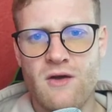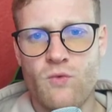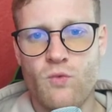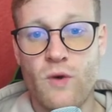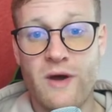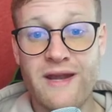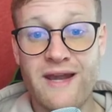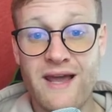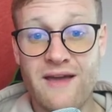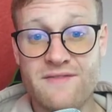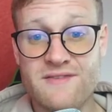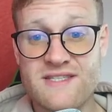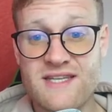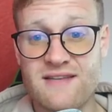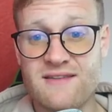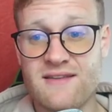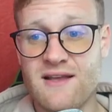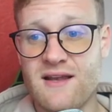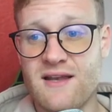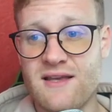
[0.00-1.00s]
one live
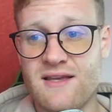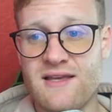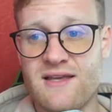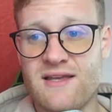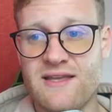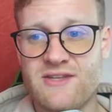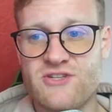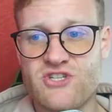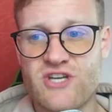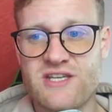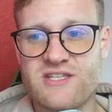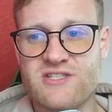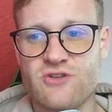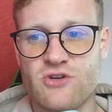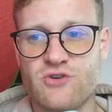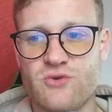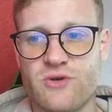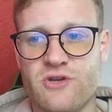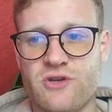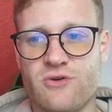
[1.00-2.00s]
signal is just
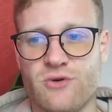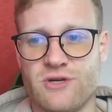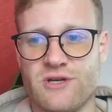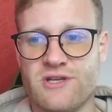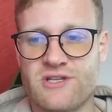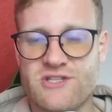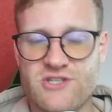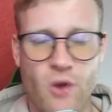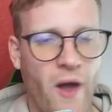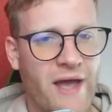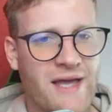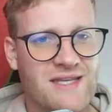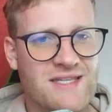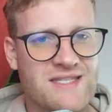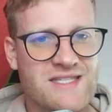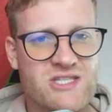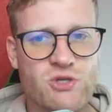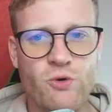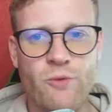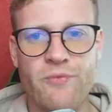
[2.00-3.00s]
not doing good. So I
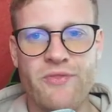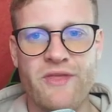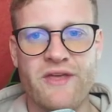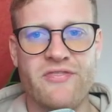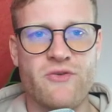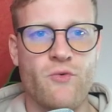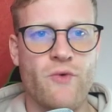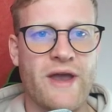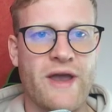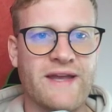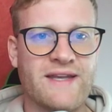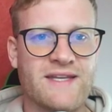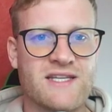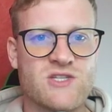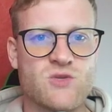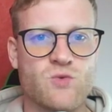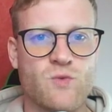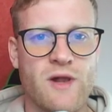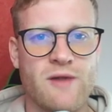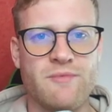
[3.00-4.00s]
assume that the
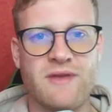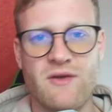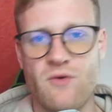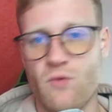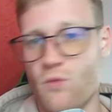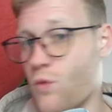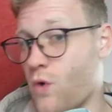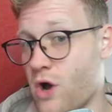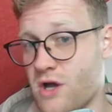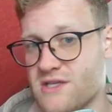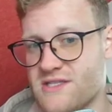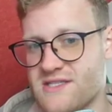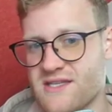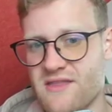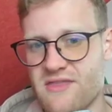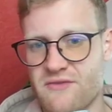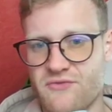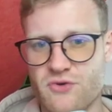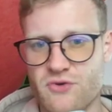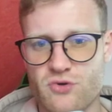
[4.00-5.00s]
ratings will be worse
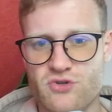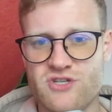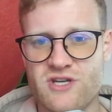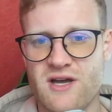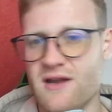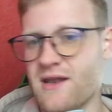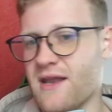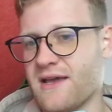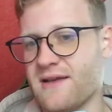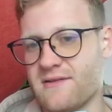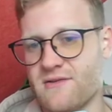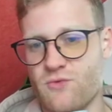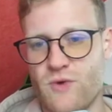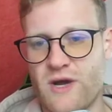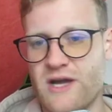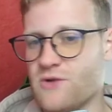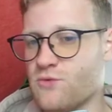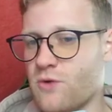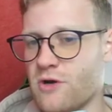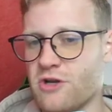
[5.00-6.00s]
in the future, like
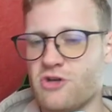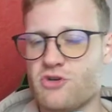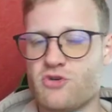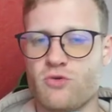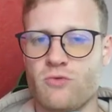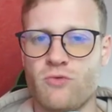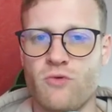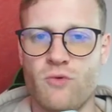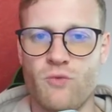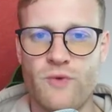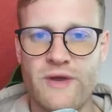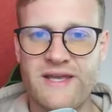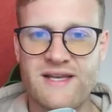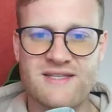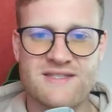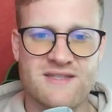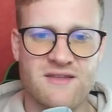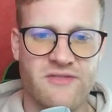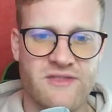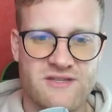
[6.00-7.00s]
wait 1 or 2
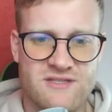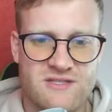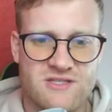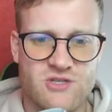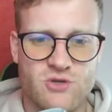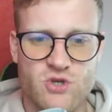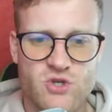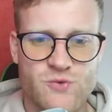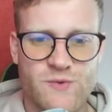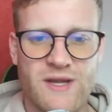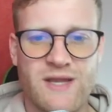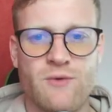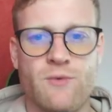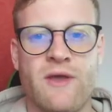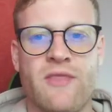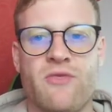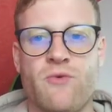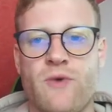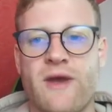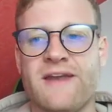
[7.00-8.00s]
weeks. This is usually
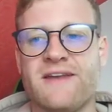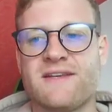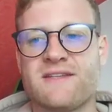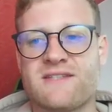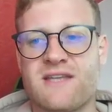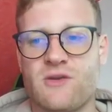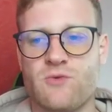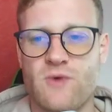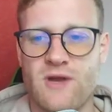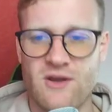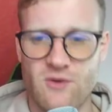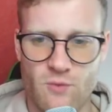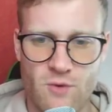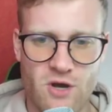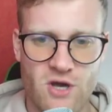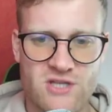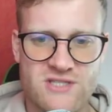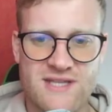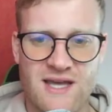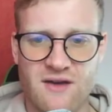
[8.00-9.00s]
when the ratings get really
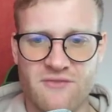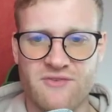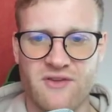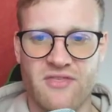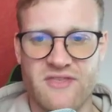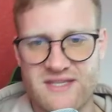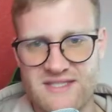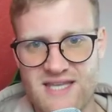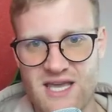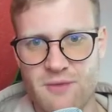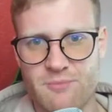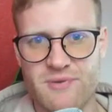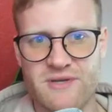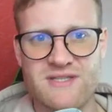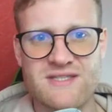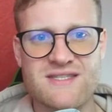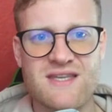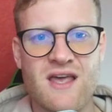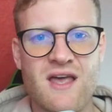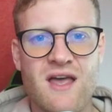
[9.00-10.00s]
worse after this
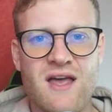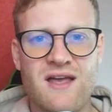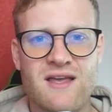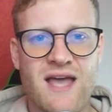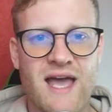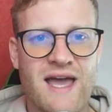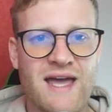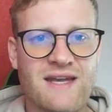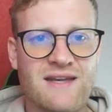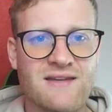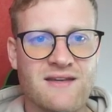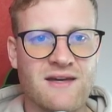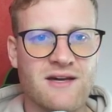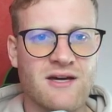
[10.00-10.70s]
happens. And